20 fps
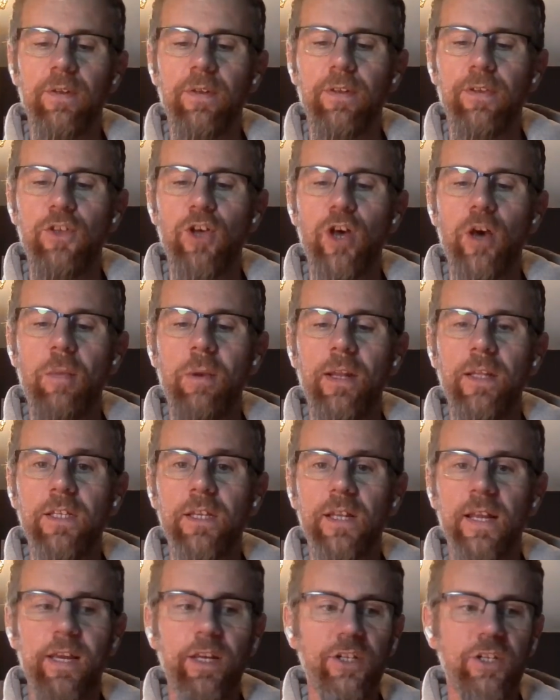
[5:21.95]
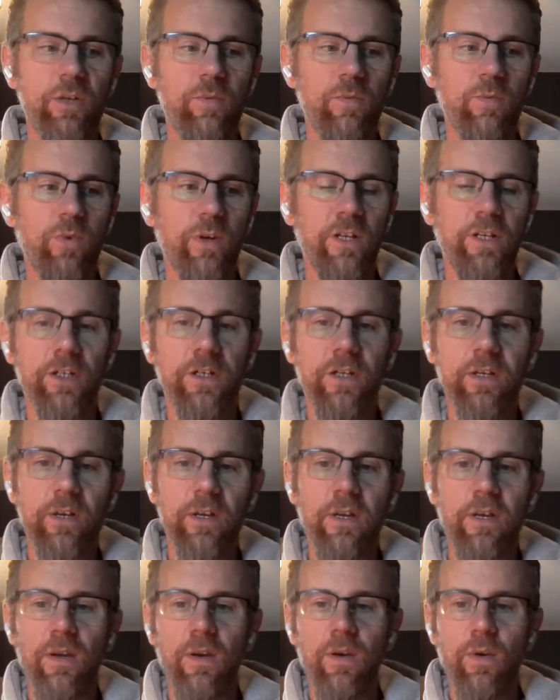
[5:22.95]
thermal insulation, which
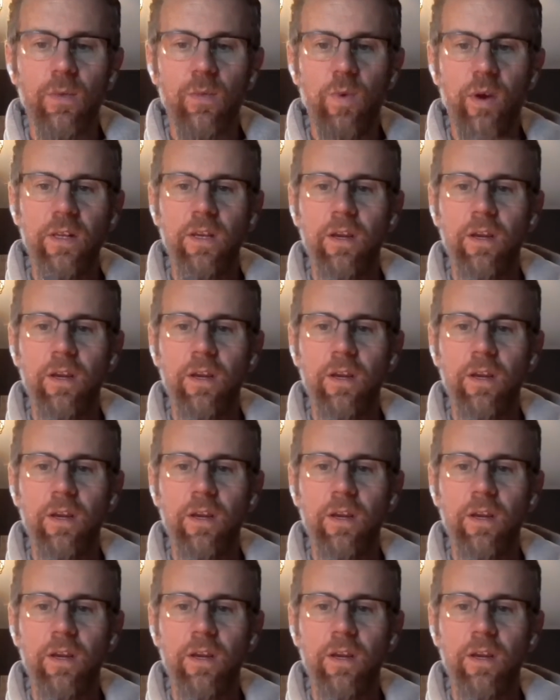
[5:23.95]
when